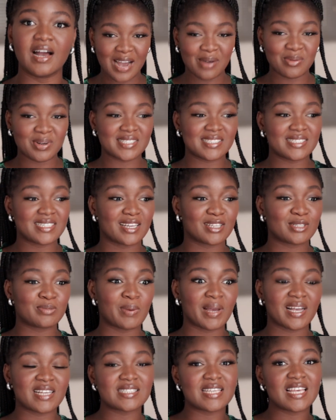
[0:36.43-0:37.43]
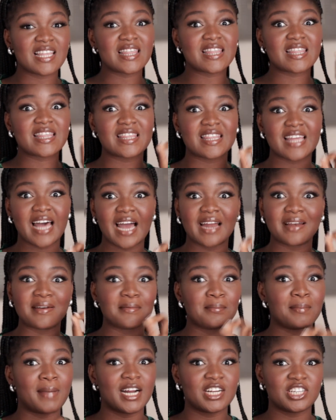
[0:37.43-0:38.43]
I wasn't expecting that
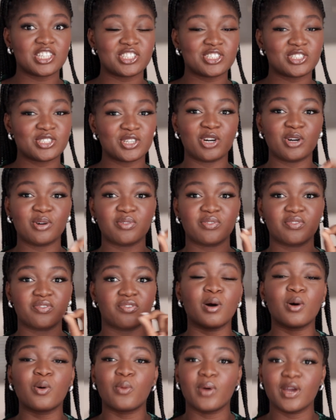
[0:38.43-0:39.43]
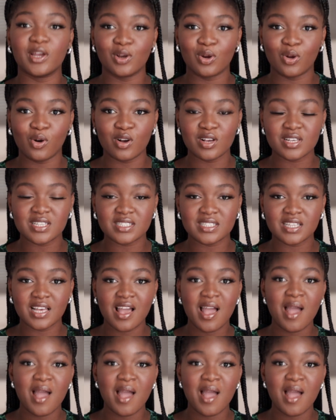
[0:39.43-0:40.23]
much of a weight loss,